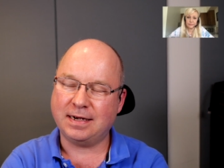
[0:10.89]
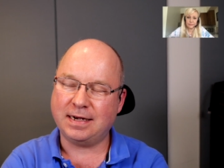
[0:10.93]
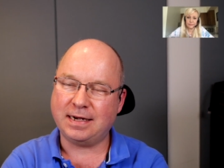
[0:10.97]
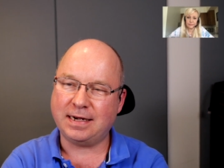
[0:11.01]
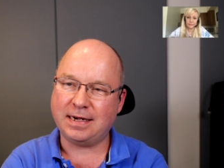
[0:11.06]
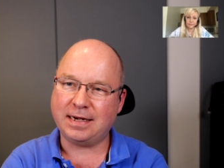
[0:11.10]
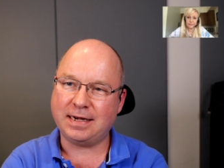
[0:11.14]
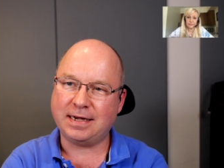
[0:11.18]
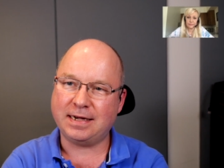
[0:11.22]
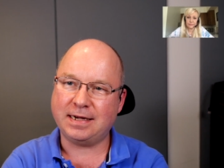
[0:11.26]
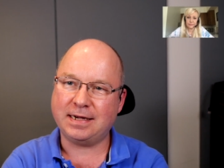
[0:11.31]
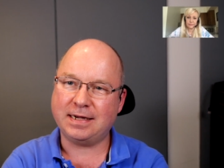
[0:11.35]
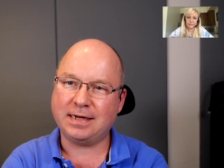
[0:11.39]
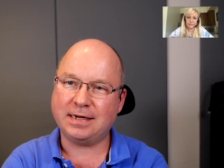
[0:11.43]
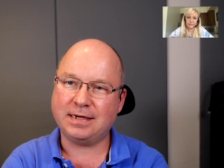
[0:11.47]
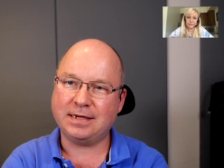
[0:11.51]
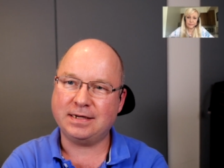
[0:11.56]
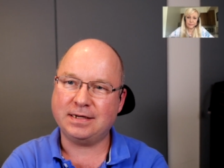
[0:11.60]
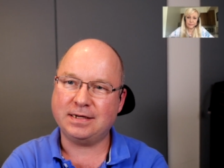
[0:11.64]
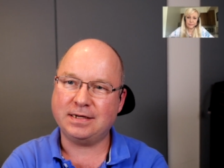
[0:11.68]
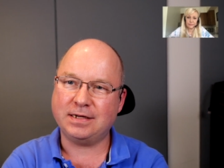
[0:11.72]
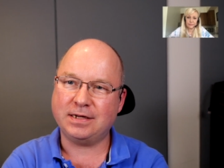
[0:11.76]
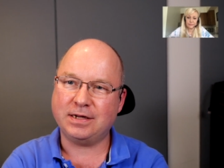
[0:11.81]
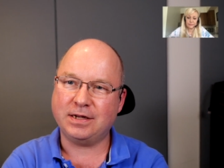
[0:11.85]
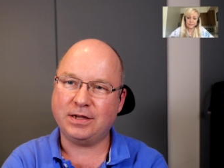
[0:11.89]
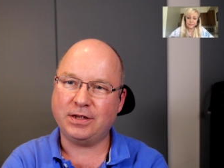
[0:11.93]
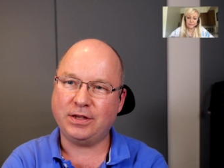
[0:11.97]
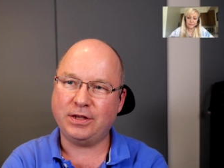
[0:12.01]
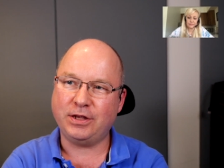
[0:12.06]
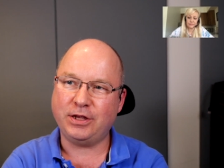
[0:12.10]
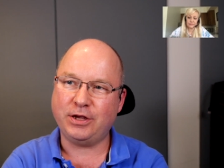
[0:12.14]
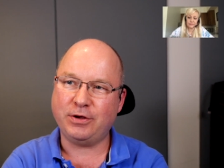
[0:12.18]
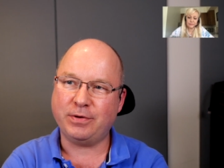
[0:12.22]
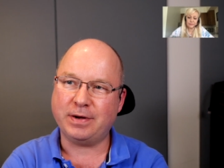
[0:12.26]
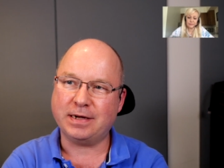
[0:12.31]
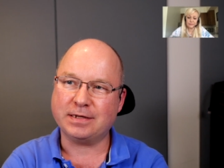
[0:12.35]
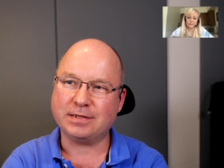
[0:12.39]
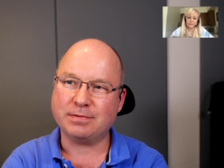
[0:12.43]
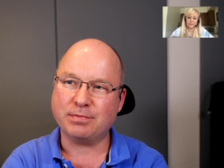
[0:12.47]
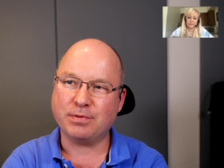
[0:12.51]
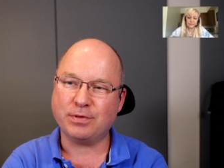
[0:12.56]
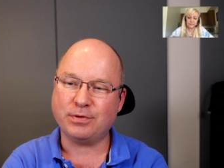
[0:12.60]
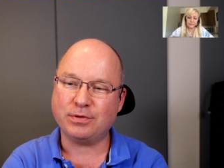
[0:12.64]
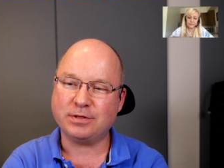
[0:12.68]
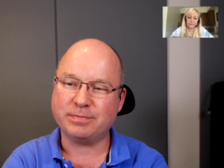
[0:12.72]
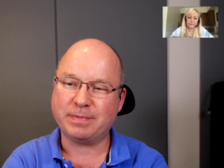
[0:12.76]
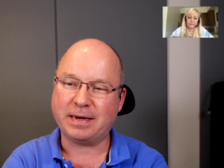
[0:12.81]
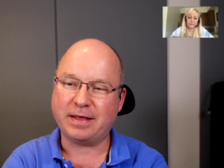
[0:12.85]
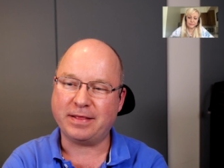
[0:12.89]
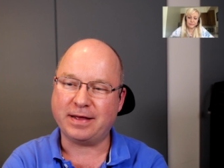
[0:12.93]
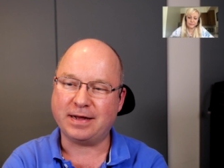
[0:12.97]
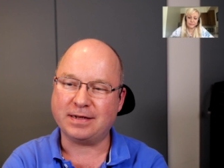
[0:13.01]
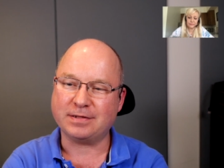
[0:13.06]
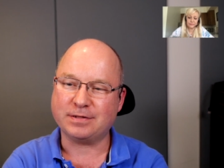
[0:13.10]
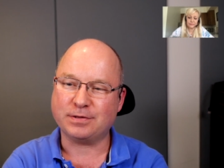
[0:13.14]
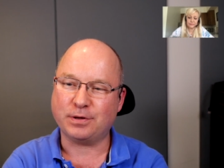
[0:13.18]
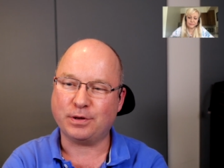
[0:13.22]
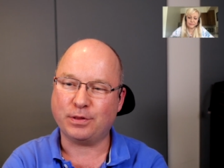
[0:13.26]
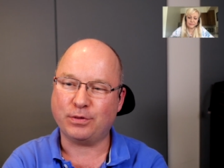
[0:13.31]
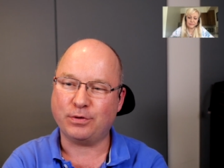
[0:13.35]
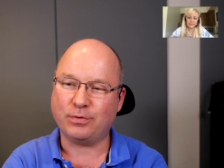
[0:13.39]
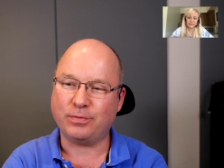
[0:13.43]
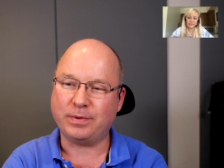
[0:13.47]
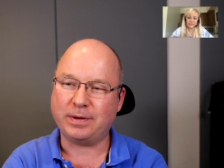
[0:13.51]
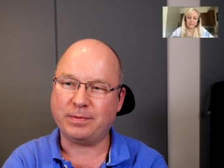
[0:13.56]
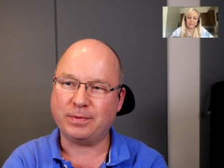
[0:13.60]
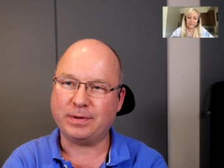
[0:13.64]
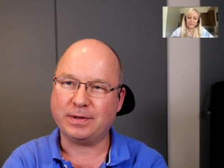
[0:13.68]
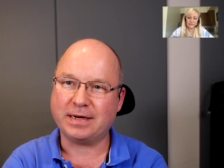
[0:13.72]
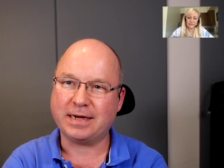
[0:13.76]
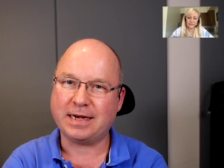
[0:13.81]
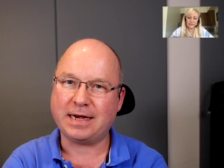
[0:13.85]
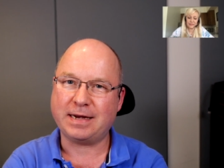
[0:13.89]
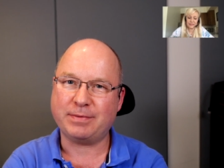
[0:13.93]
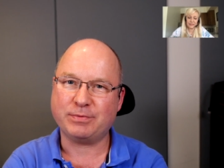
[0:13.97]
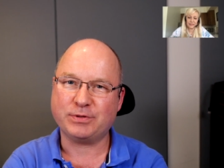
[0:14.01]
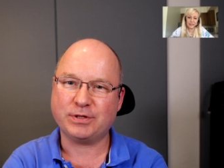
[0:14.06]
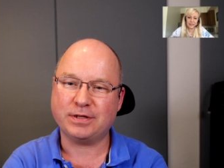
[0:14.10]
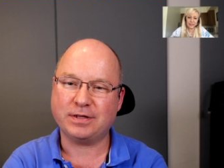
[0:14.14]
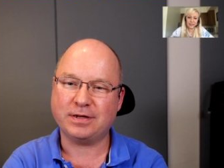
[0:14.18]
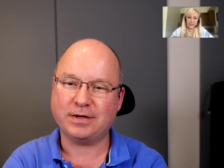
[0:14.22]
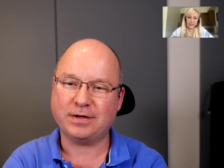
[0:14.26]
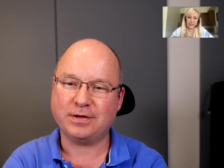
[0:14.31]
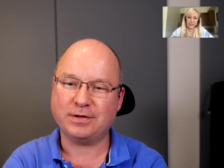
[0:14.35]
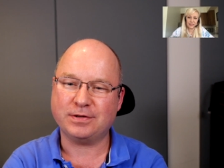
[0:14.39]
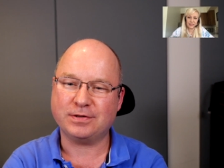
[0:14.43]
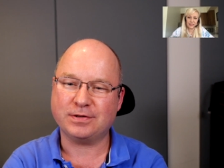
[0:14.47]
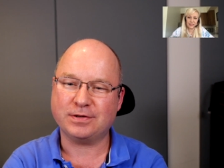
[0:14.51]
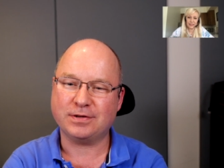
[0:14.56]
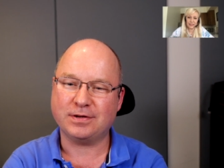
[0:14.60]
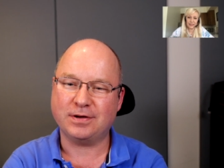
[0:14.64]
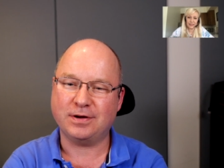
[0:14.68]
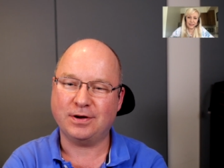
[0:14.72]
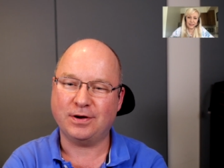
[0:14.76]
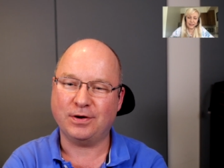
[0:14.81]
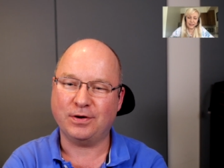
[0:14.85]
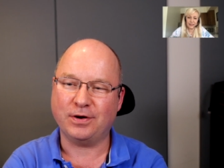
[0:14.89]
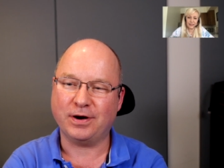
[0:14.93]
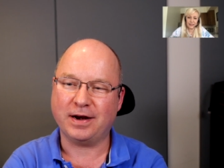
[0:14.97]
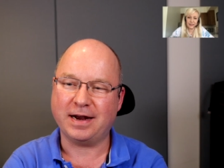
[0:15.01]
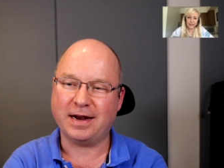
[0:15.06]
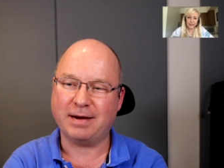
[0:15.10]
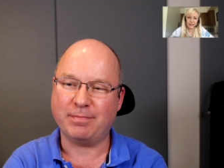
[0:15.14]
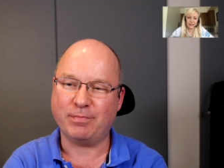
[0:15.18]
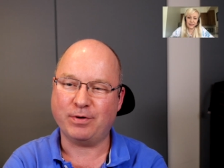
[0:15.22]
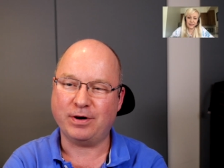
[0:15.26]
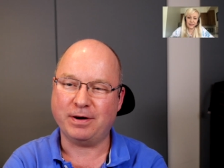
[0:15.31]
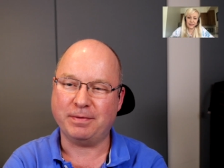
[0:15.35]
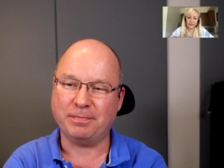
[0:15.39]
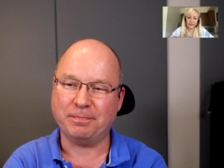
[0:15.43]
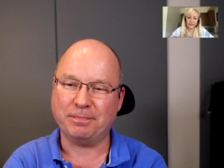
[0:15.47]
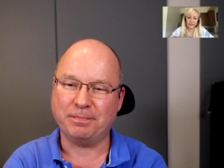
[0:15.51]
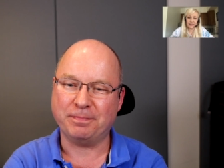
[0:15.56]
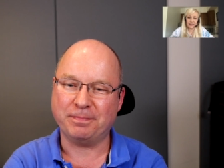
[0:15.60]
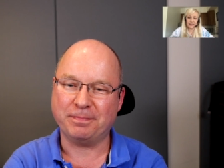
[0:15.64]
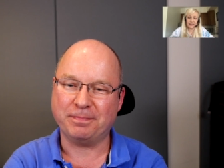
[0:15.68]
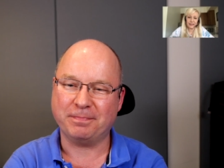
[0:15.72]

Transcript: And you had some thoughts about that, so I thought we would capture those on camera.